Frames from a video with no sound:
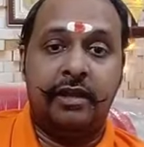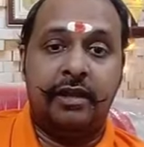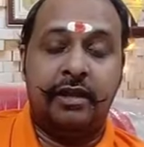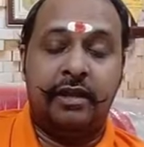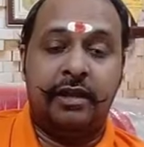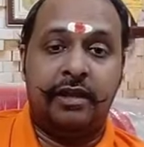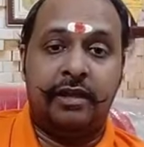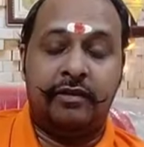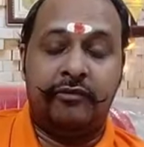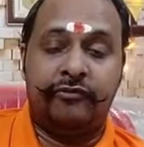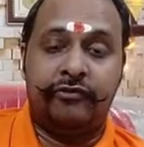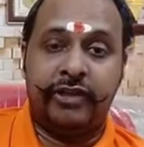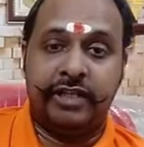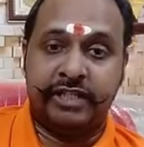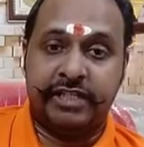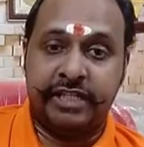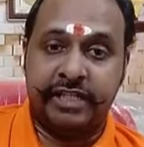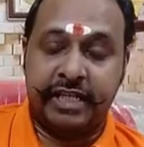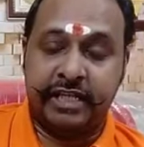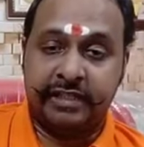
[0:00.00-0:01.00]

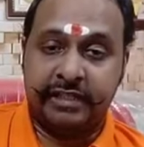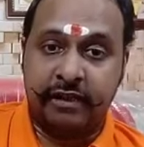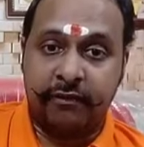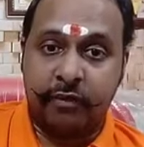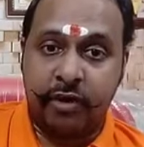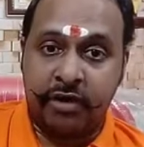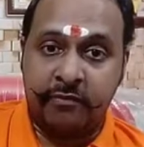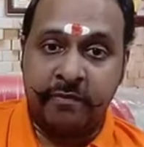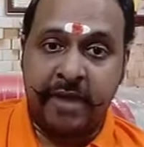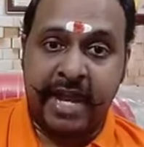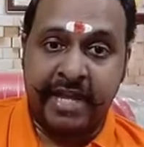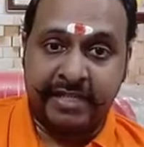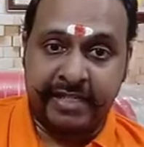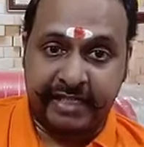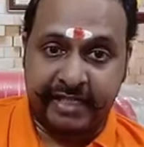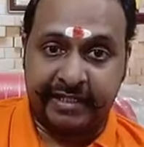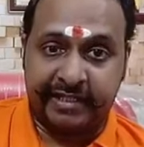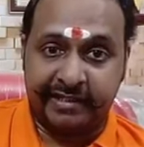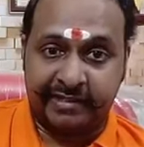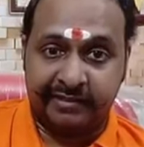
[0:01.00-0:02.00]
First year they want
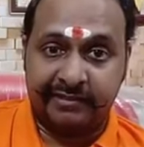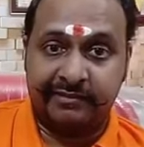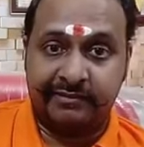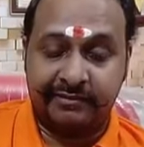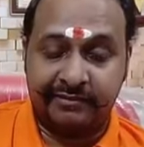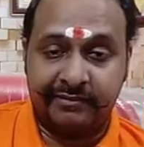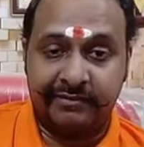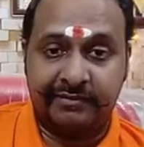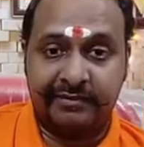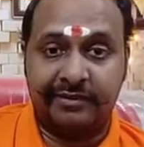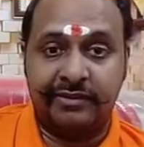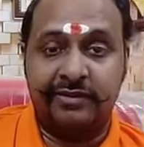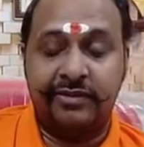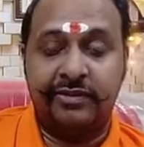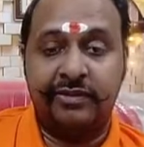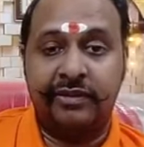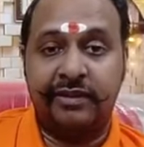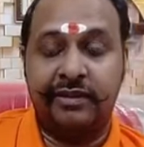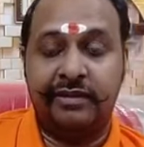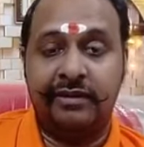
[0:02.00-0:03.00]
magic,
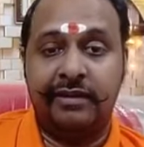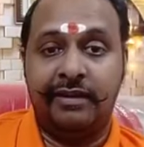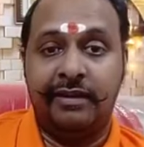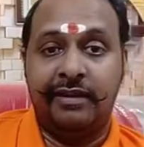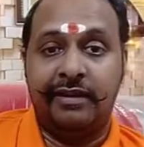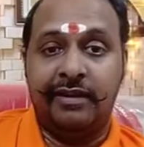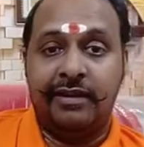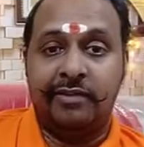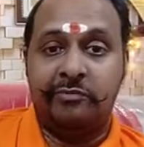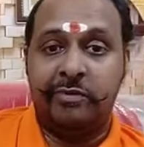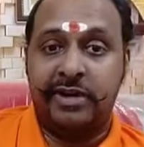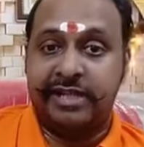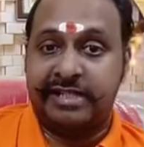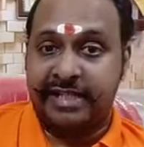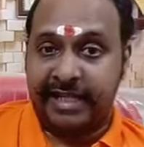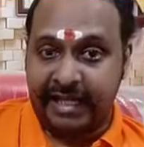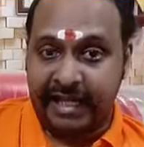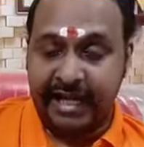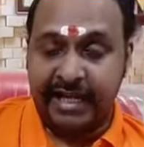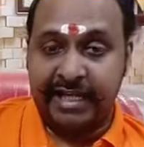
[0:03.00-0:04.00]
okay, but
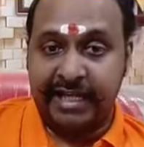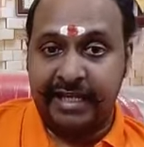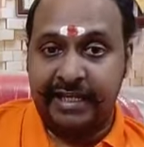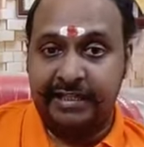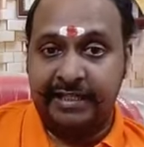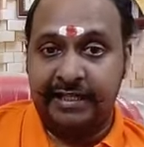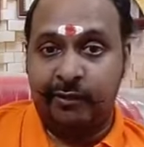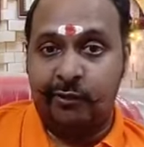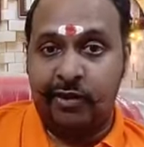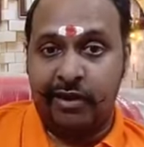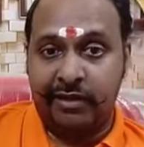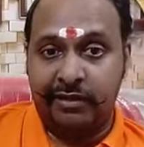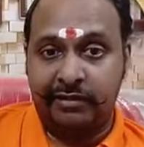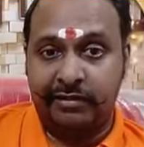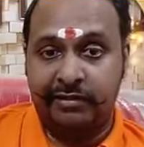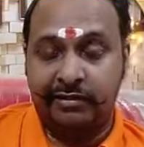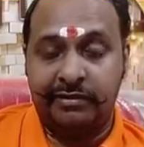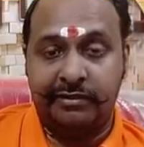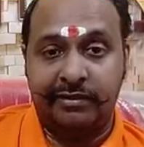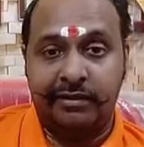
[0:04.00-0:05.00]
second year they want
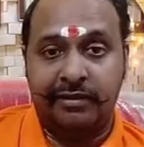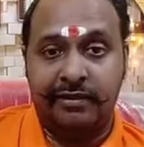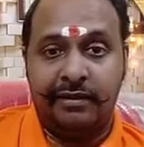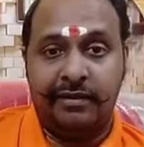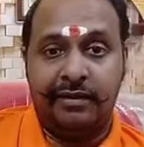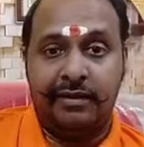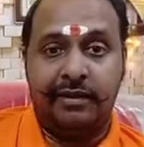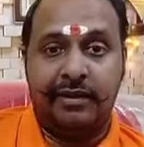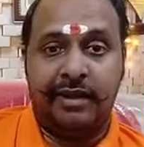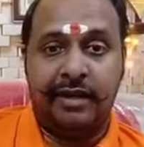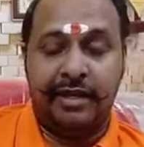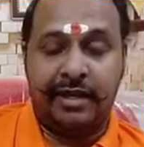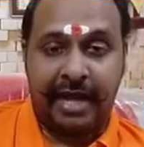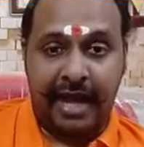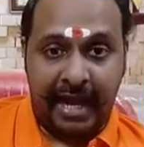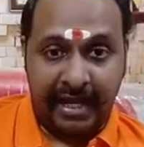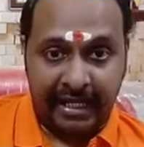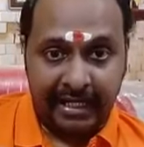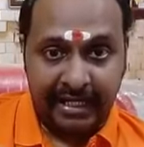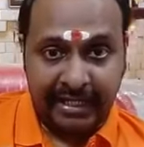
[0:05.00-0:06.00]
an
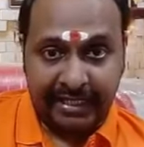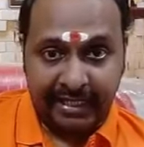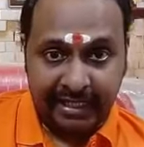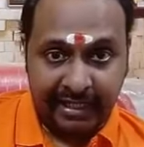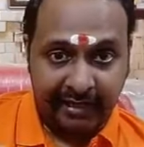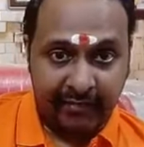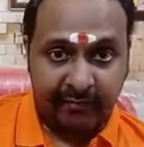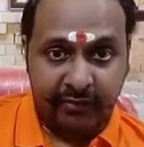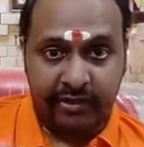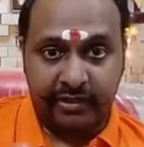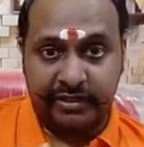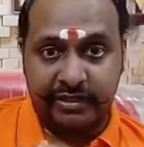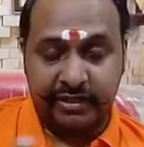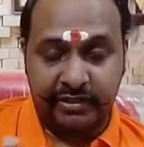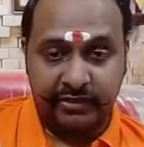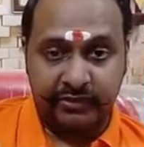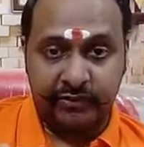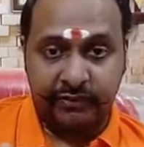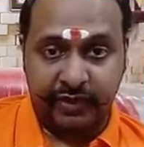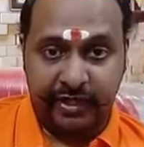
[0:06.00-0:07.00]
analytical
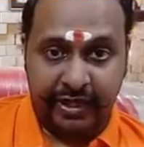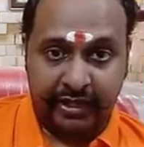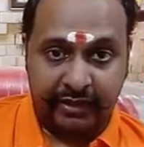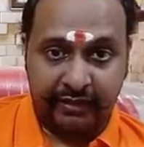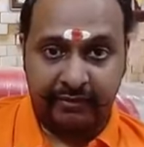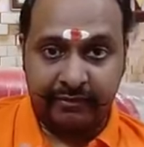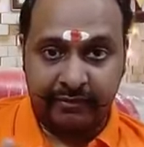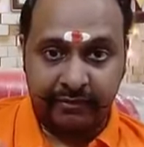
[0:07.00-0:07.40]
process where